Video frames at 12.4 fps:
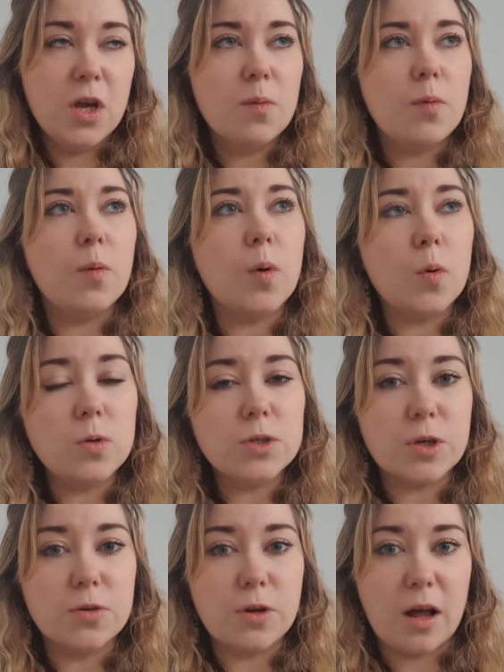but we're
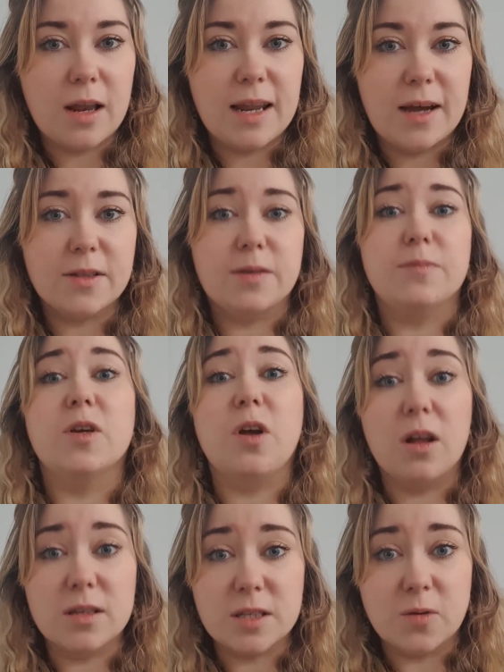also not allowing them the
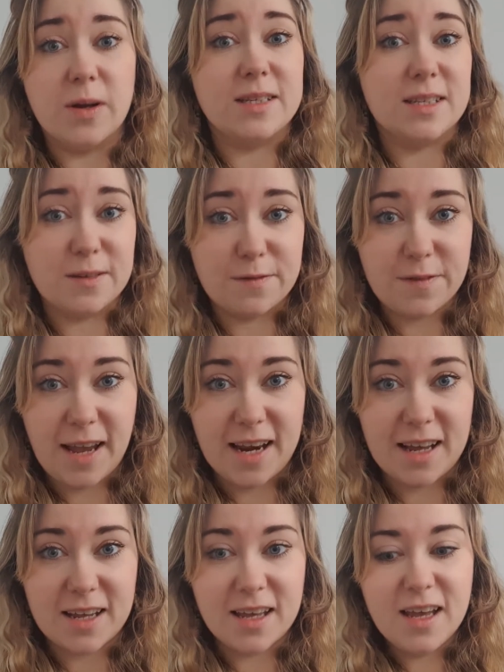consequences of
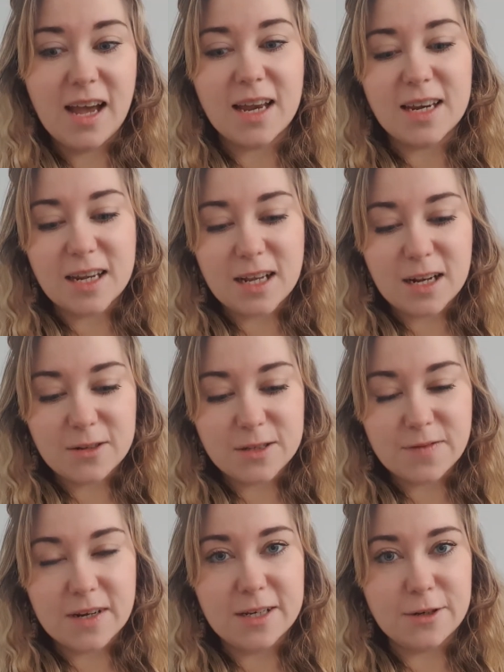failing. And in
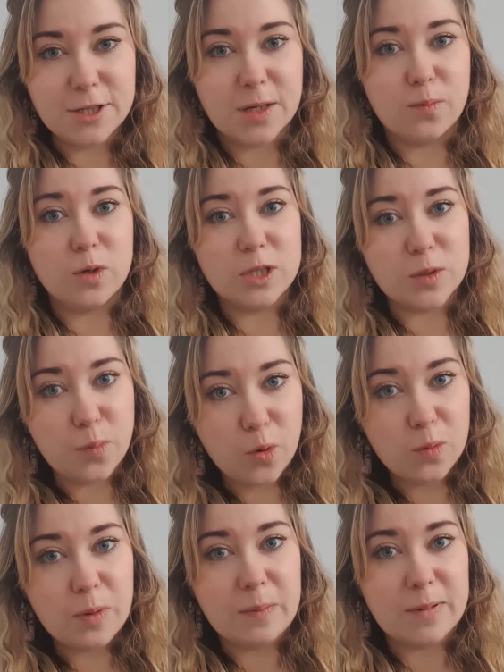inclusive leadership, we
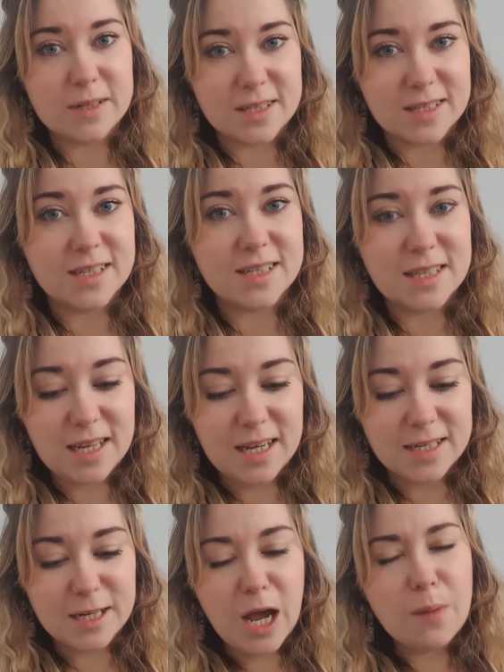support people to
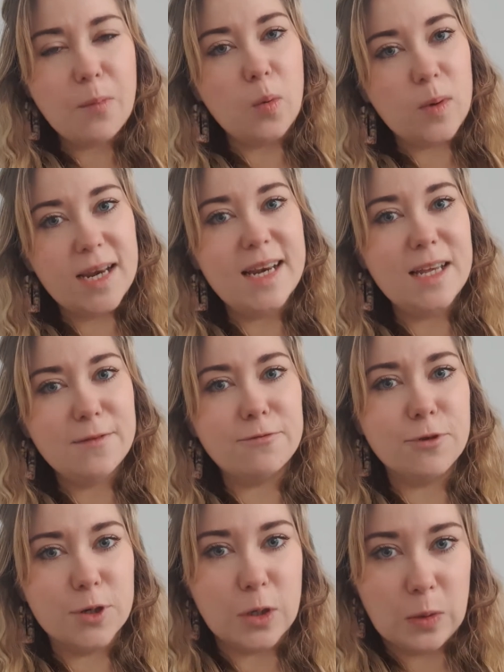succeed, but we leave
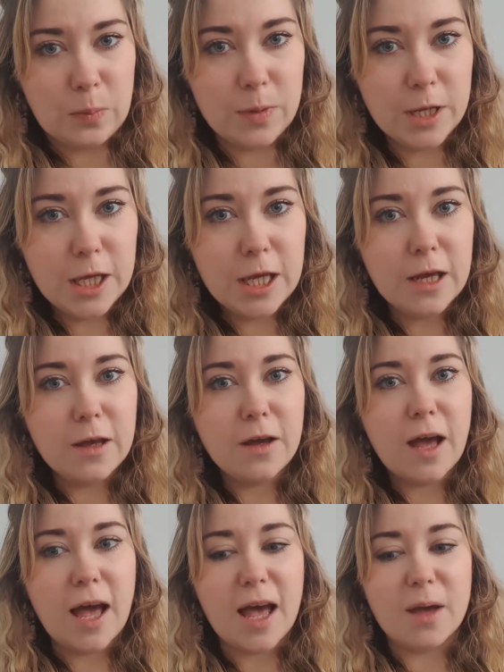room
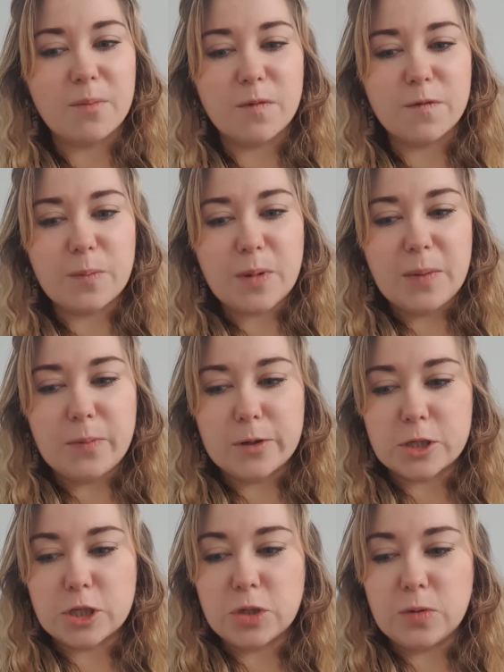for people
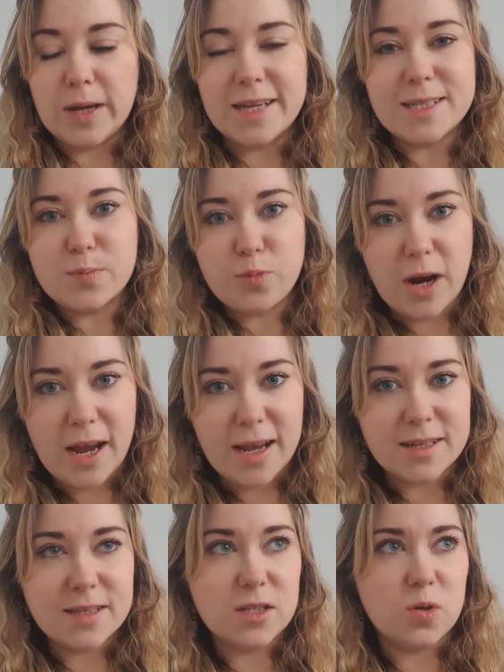to
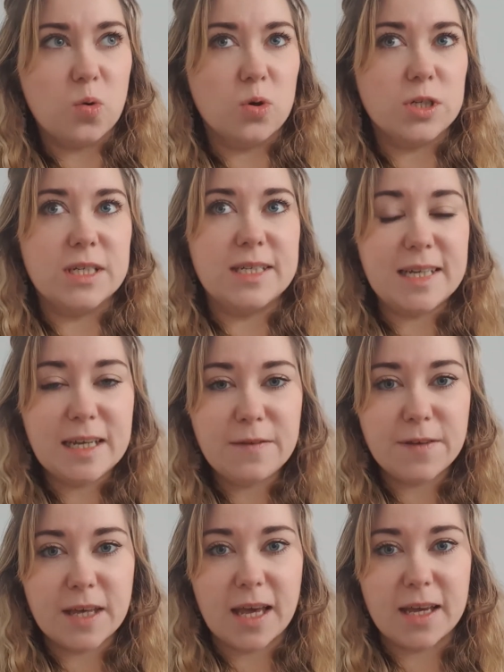express or to
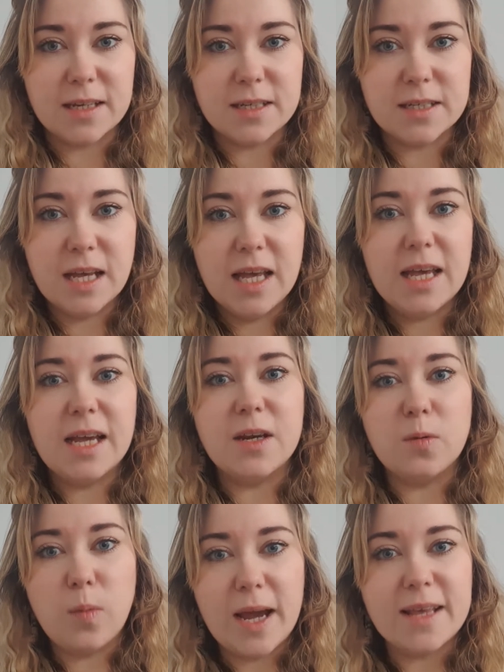deviate in a
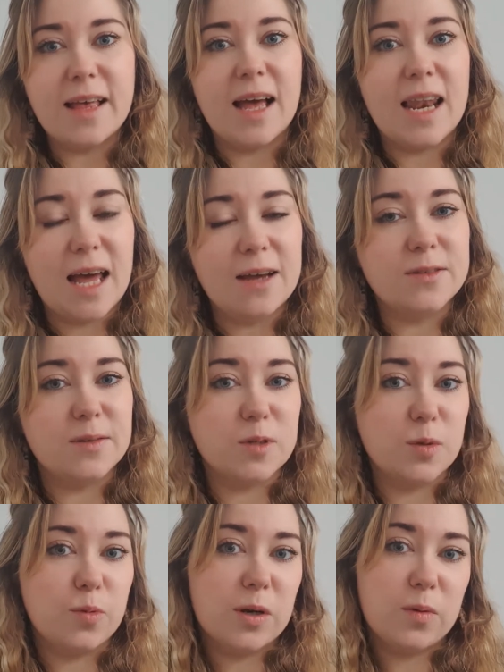way that allows them
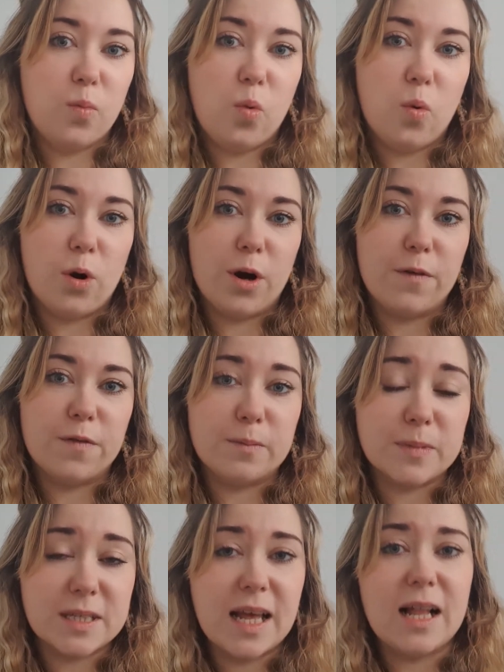to bring more of
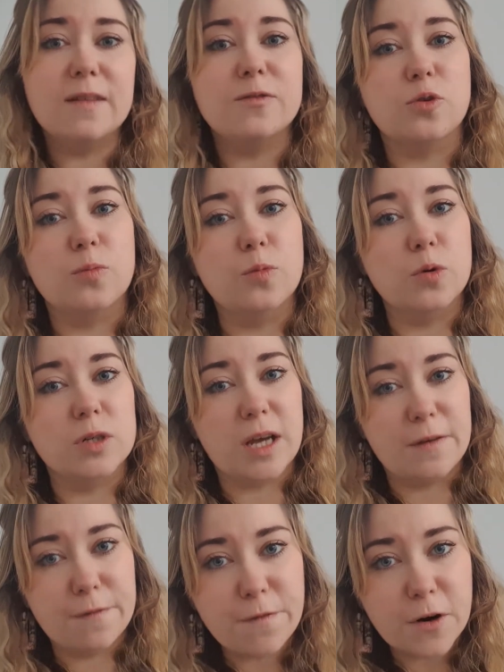themselves or a more
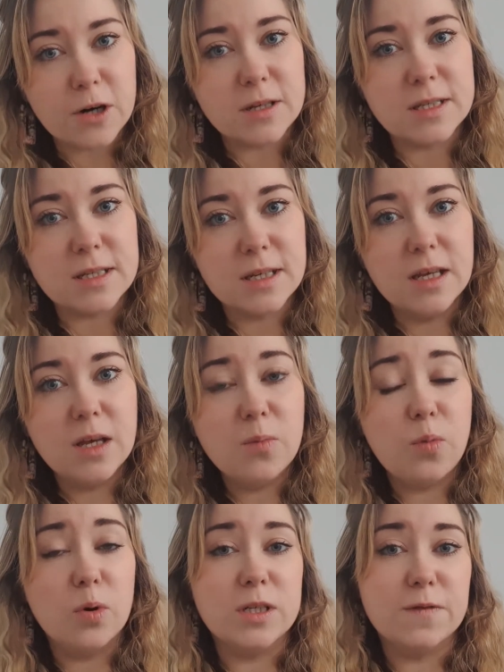diverse
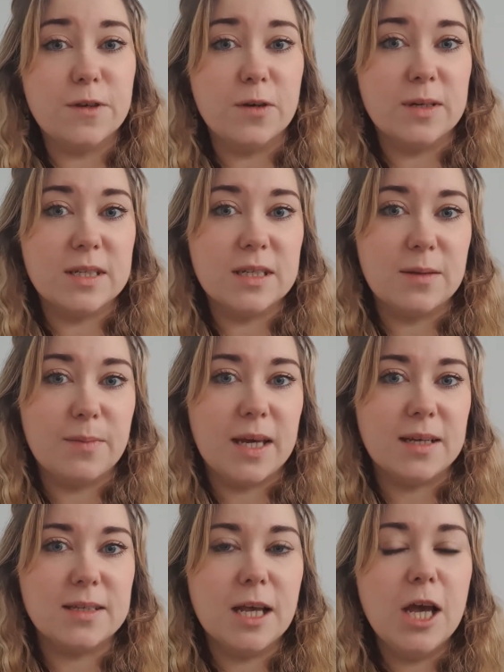point of view into the
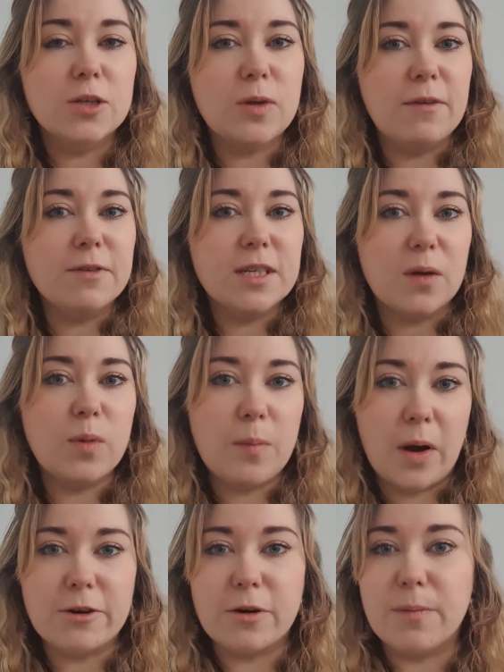mix. So every time we
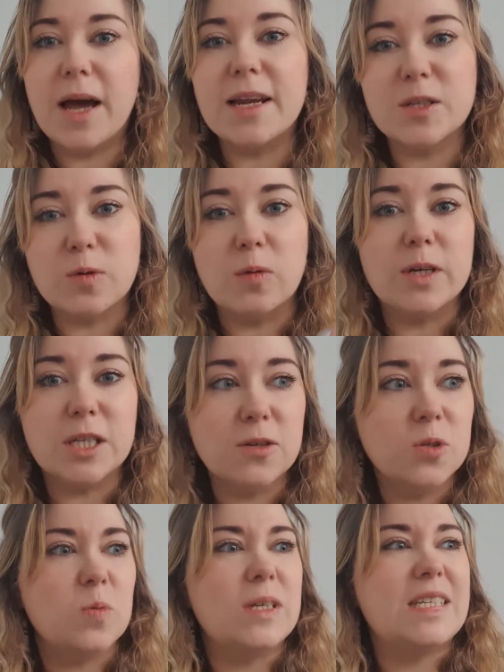micromanage, what we do
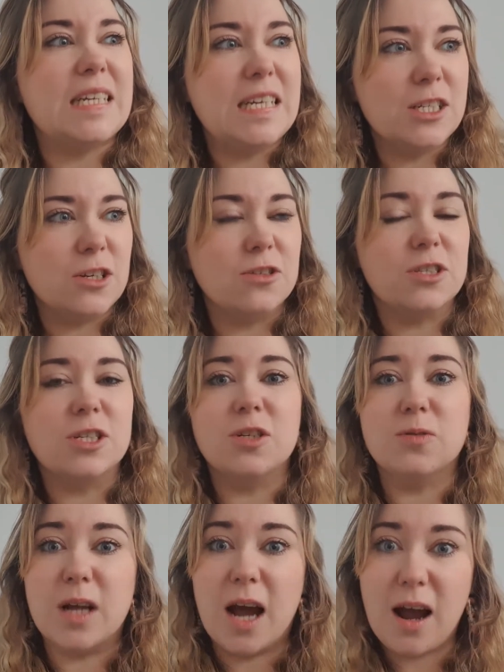is we teach others to do
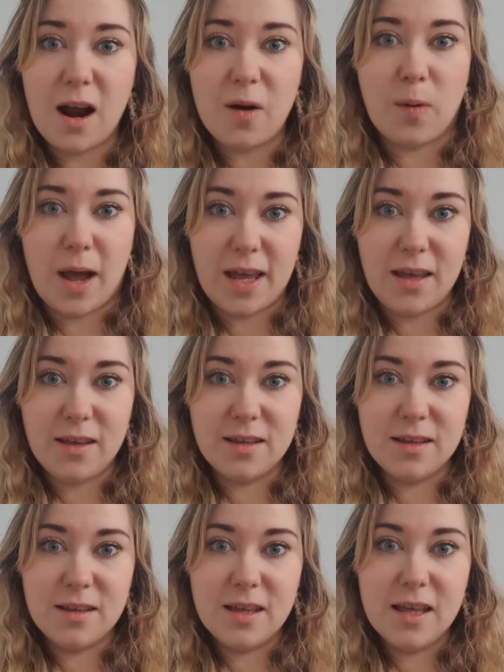it our way,
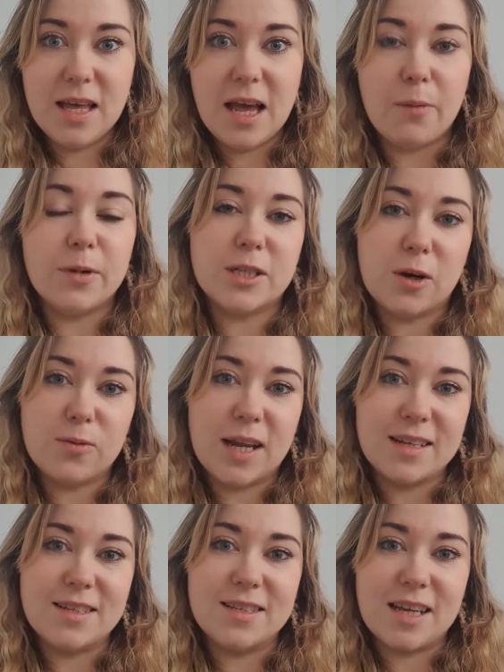and we don't
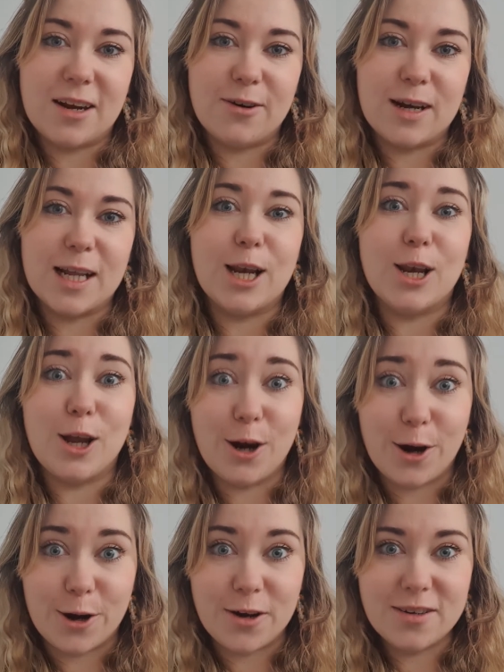necessarily
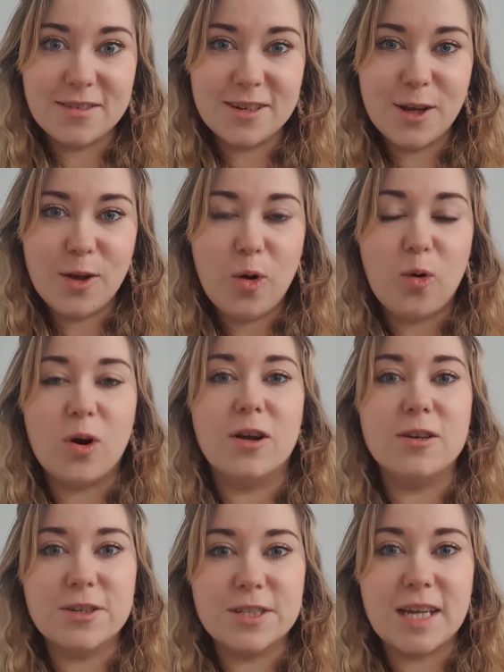learn or
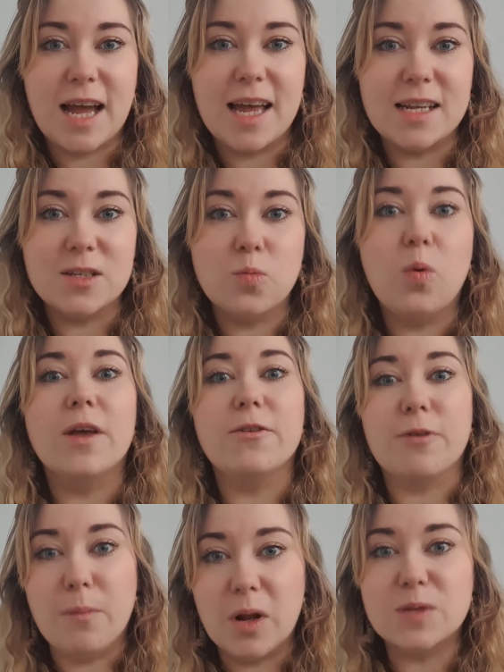understand why there
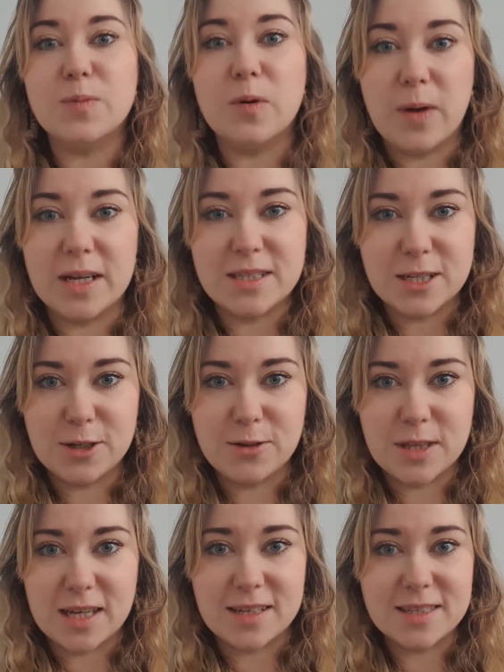are multiple ways to do
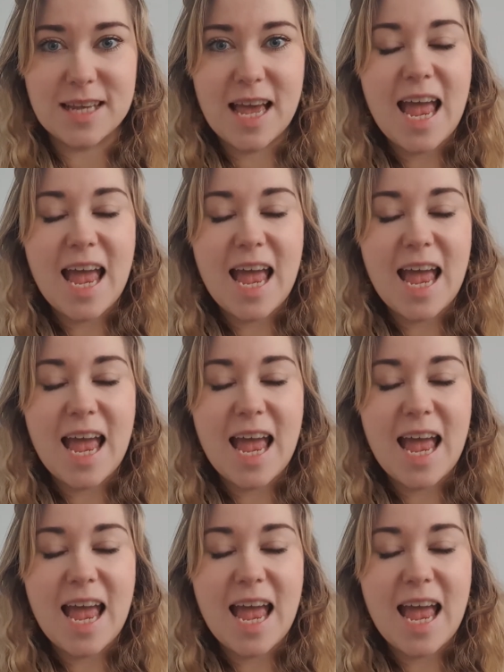things.